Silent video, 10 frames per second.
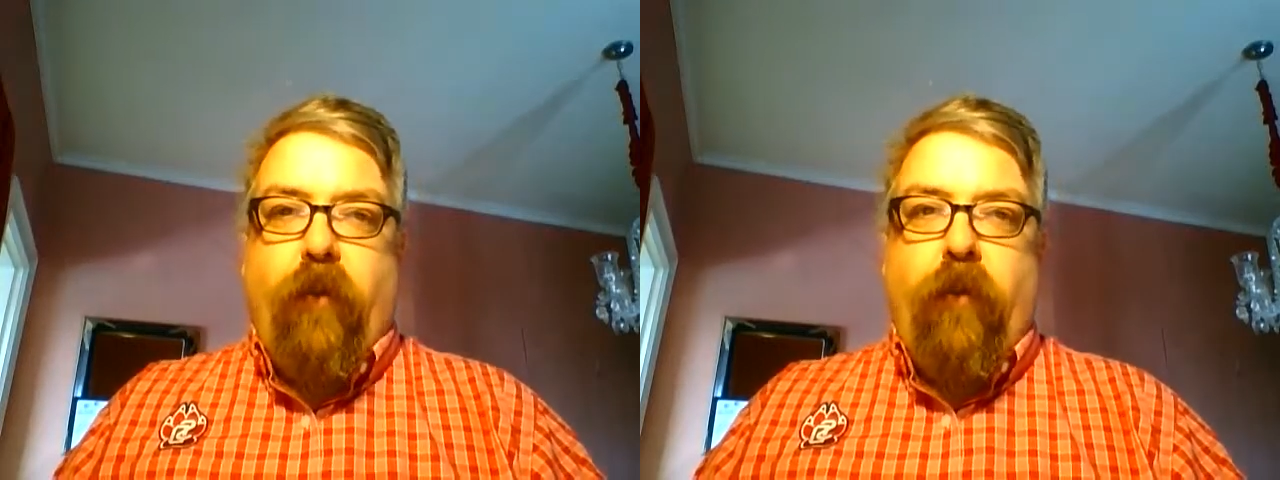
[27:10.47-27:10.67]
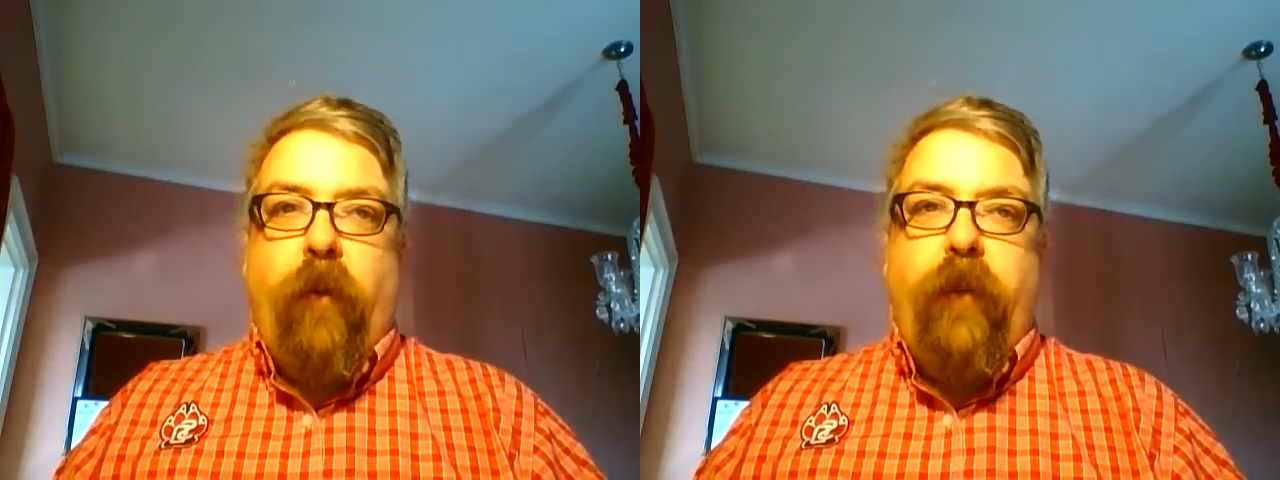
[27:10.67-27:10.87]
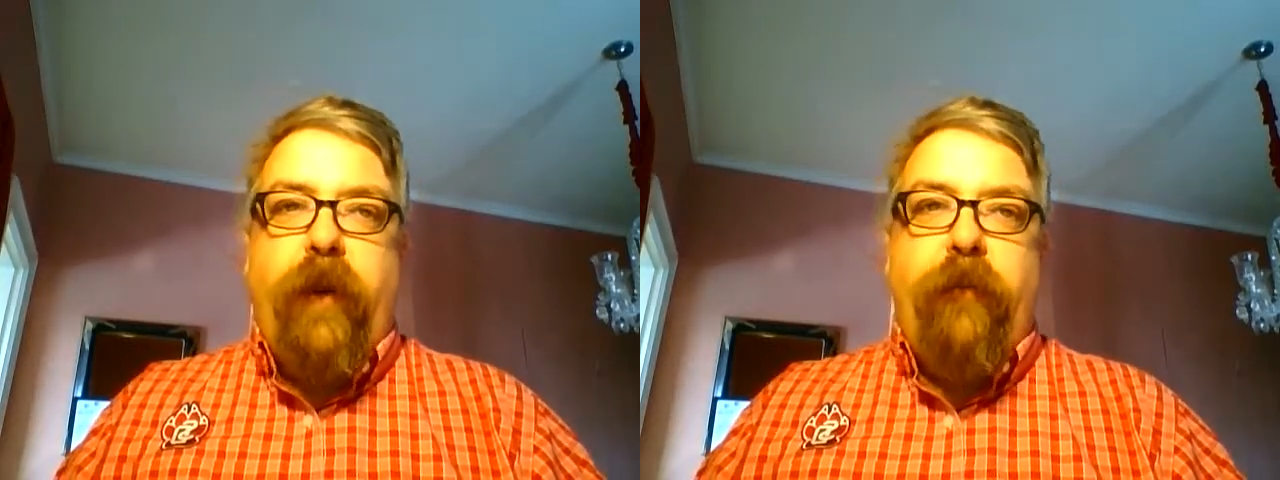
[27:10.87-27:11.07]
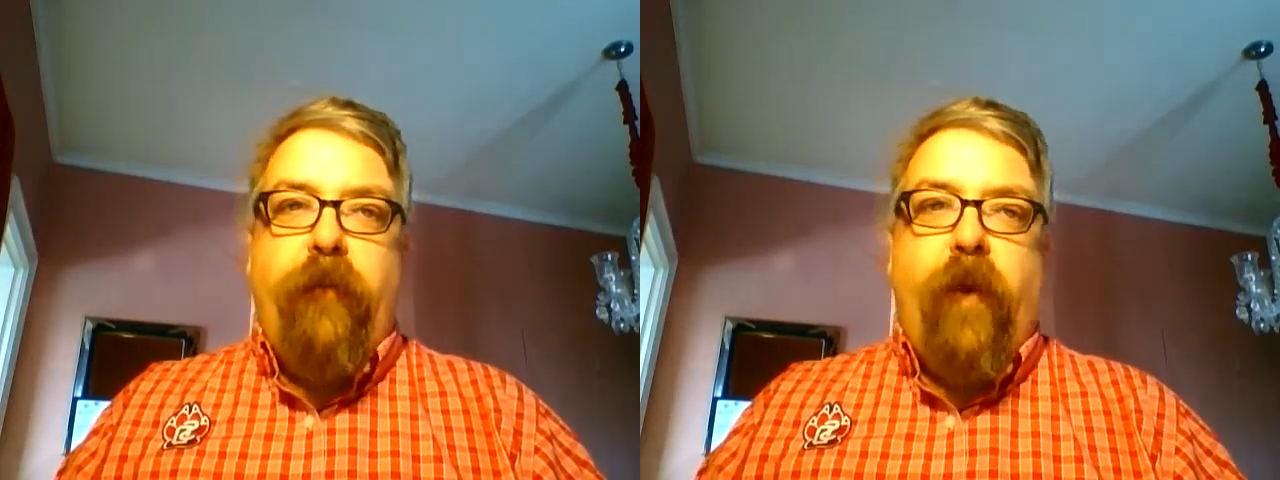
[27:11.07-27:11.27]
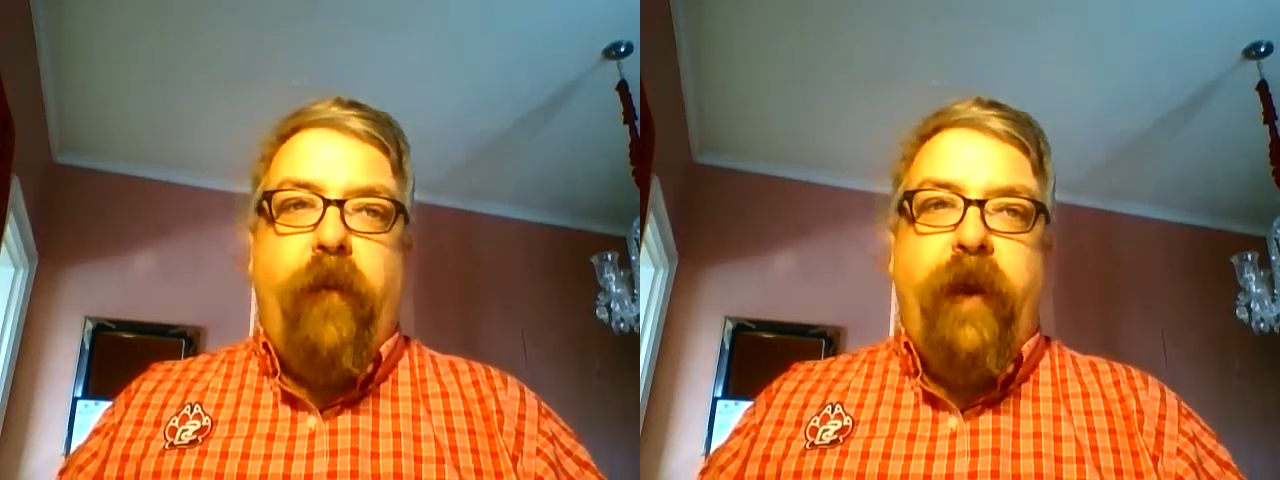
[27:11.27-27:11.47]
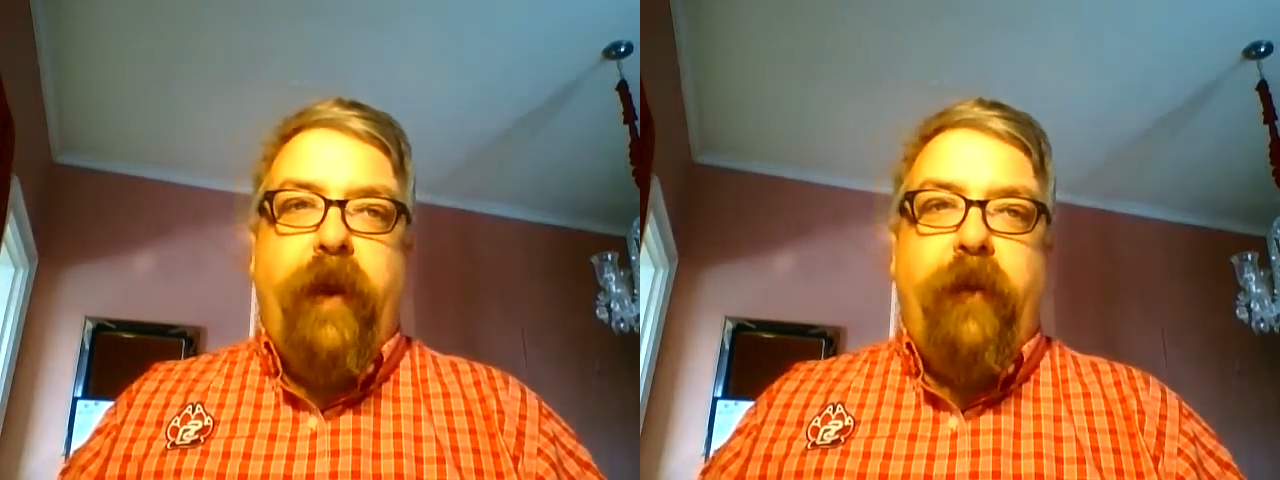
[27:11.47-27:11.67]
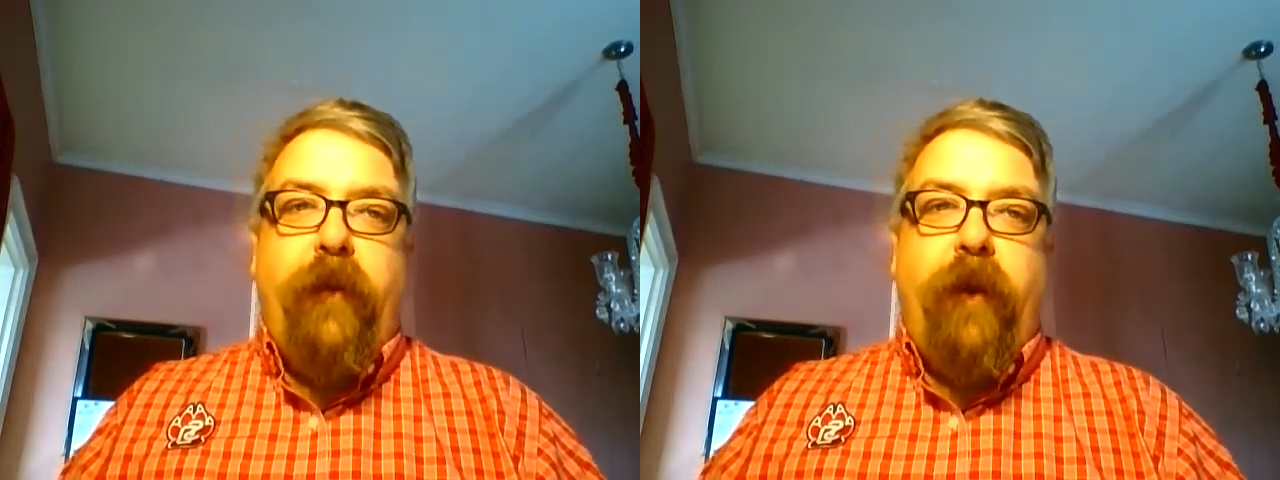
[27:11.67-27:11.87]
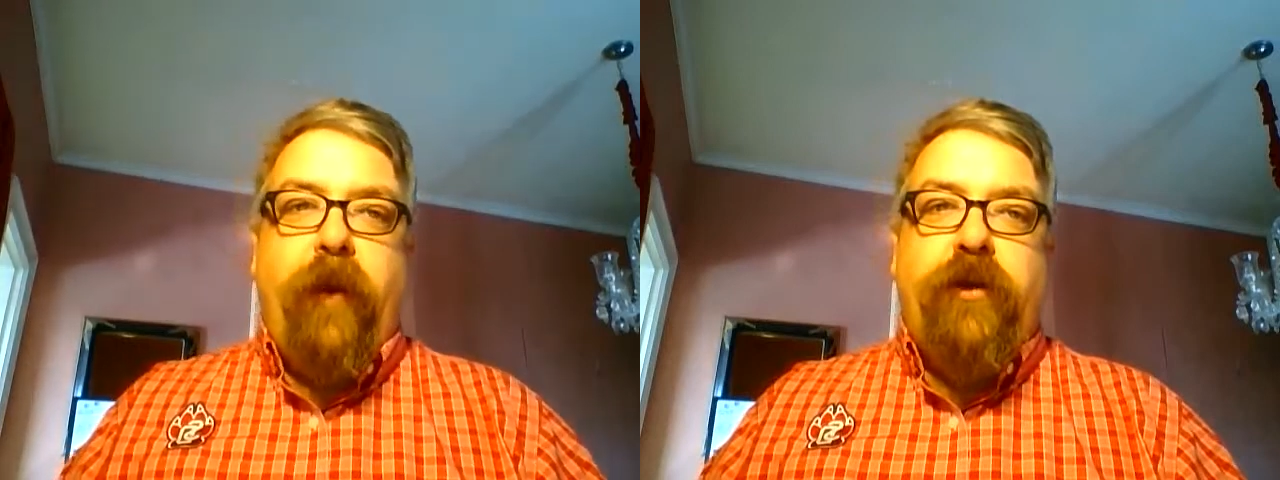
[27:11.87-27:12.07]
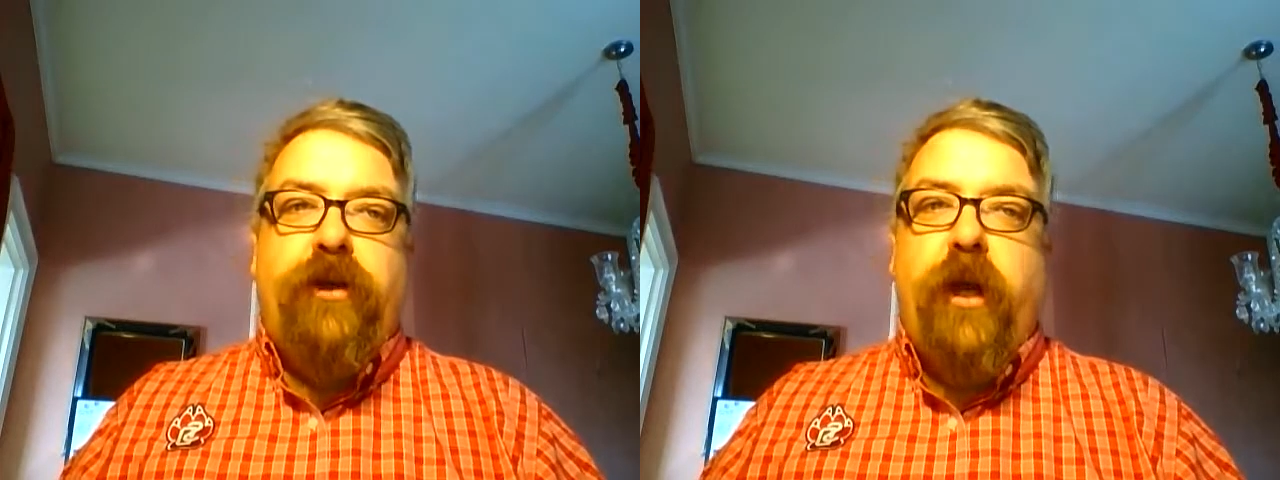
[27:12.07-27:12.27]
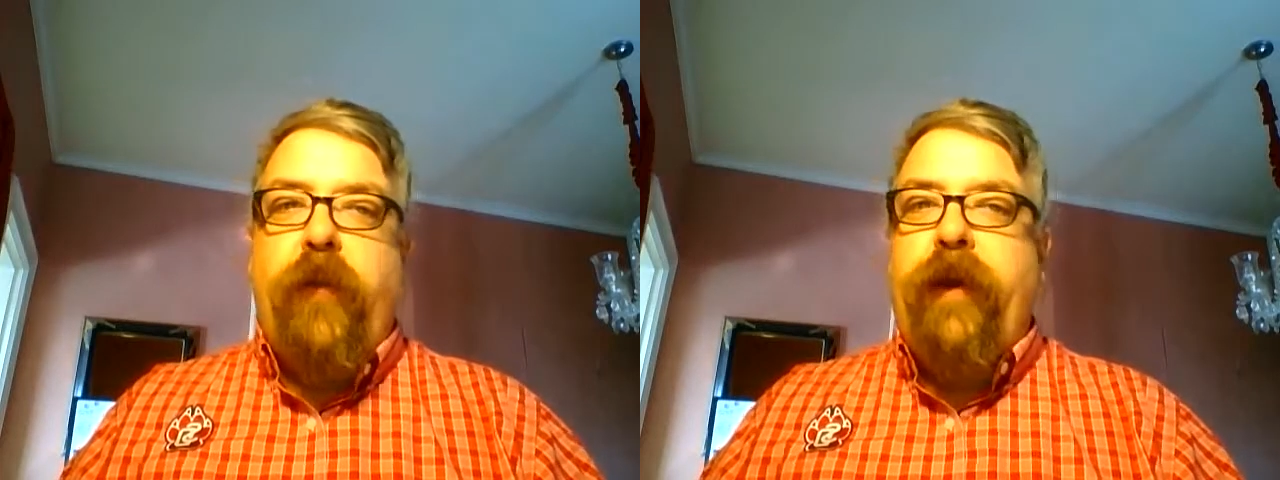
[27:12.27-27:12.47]
What we are
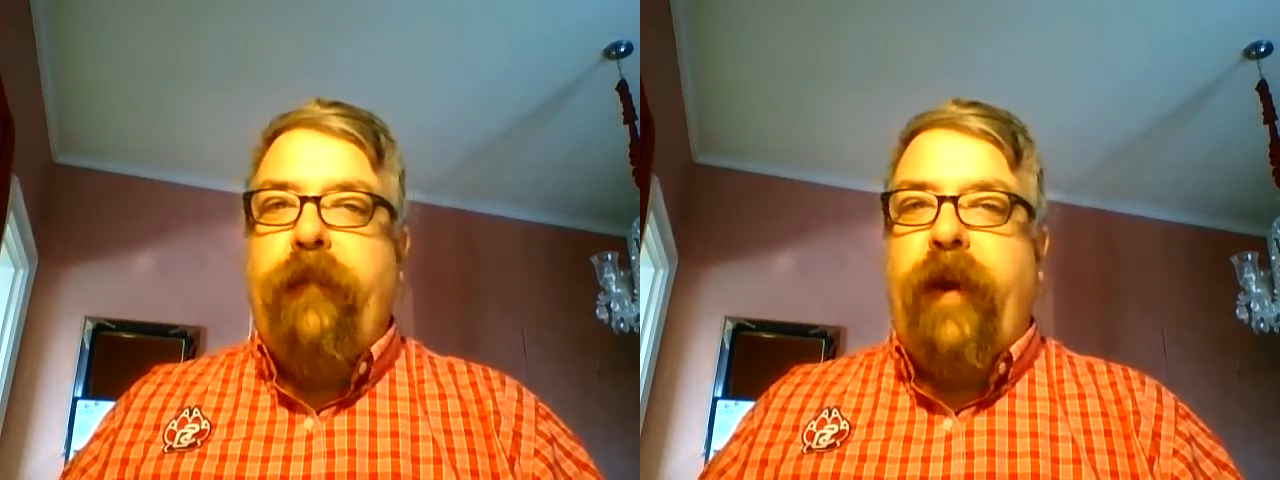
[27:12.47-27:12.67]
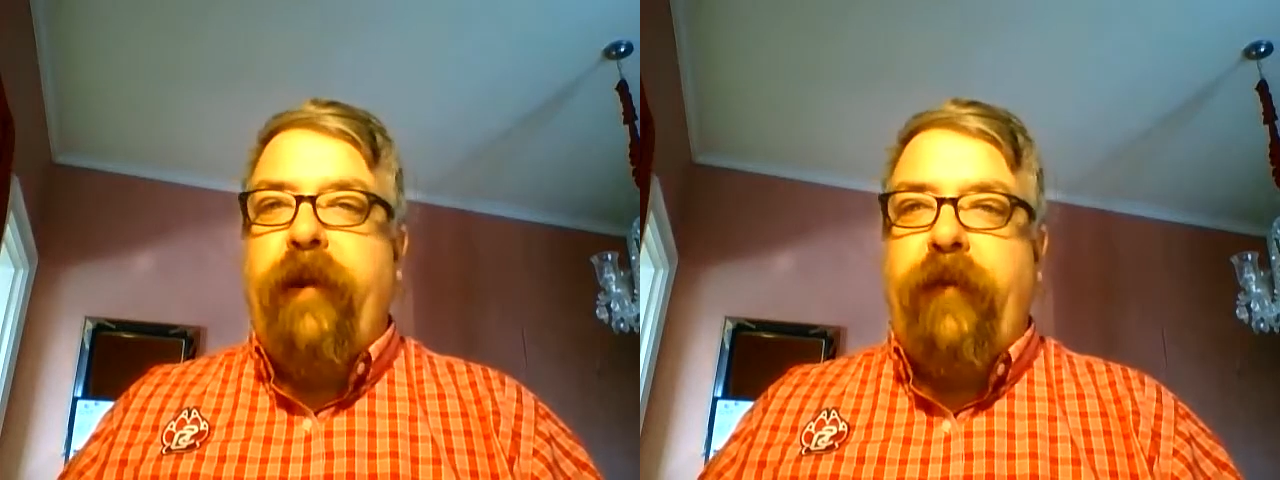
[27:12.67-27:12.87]
showing by